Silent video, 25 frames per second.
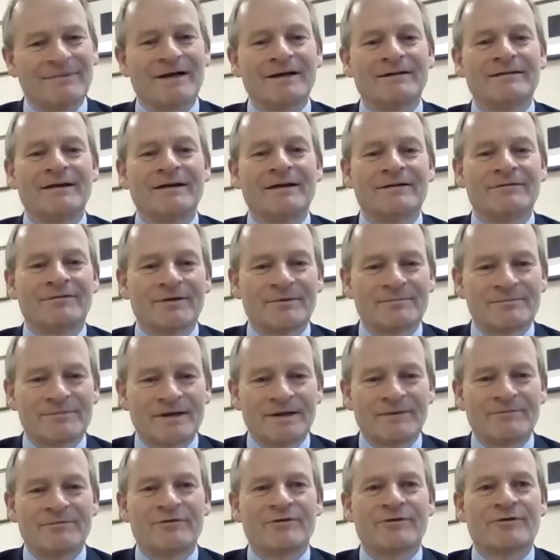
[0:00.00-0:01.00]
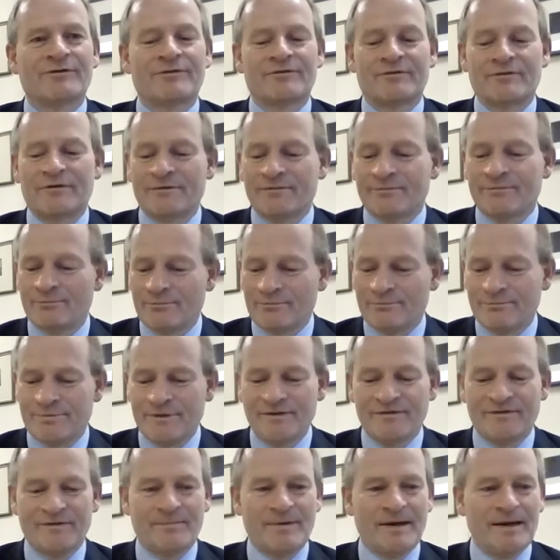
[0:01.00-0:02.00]
I think sometimes just the
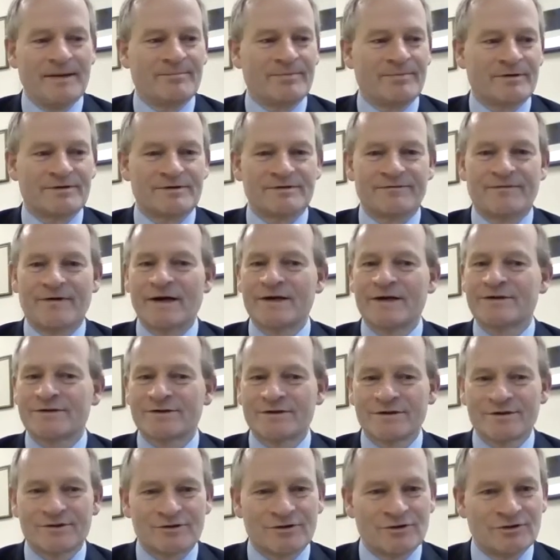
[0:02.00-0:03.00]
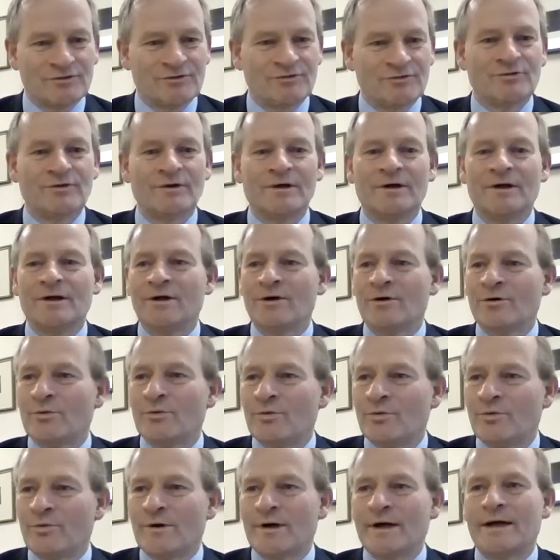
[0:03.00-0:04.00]
piece of paper divided into
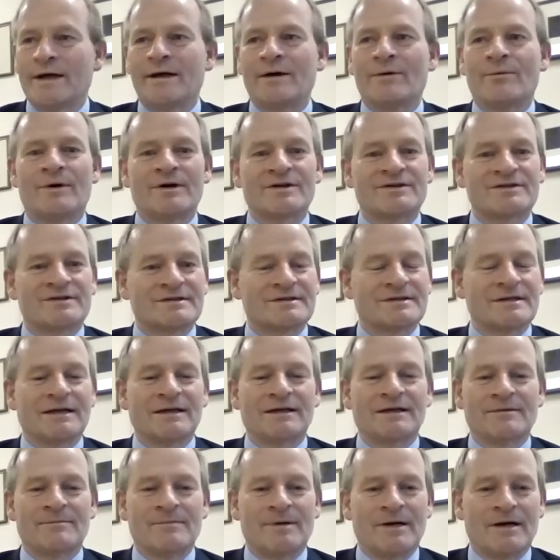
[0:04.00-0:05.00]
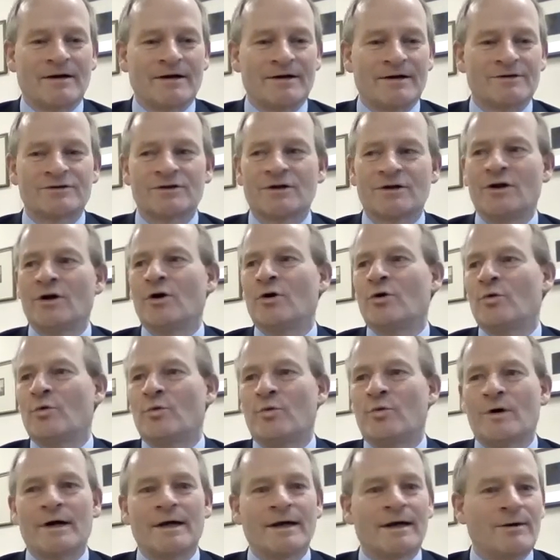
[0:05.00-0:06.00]
why I want to stay in the marriage,
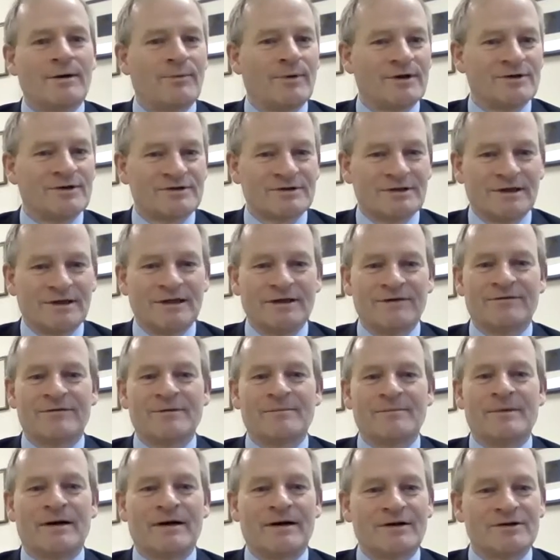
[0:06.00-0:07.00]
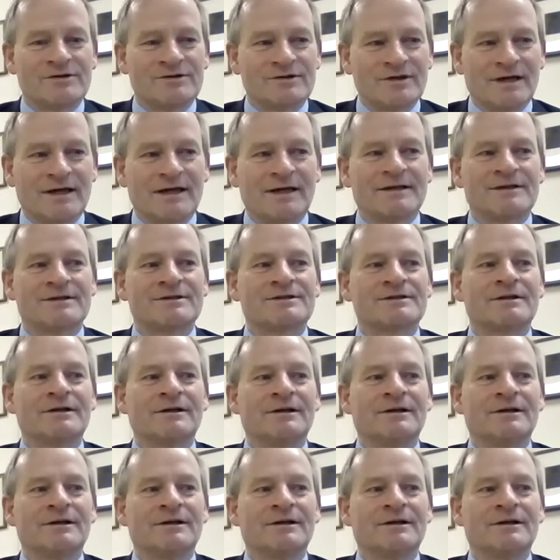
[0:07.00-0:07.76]
why I want to leave the marriage, and